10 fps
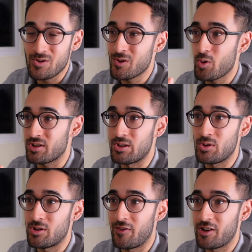You could watch a
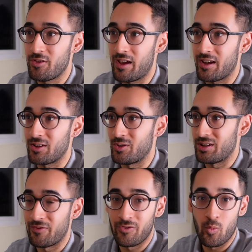YouTube video that you
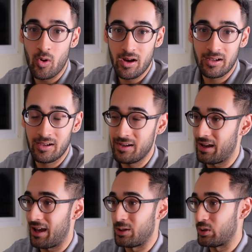did for work
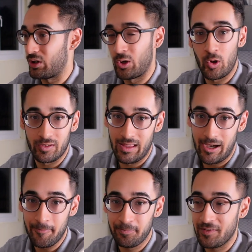and you could log that.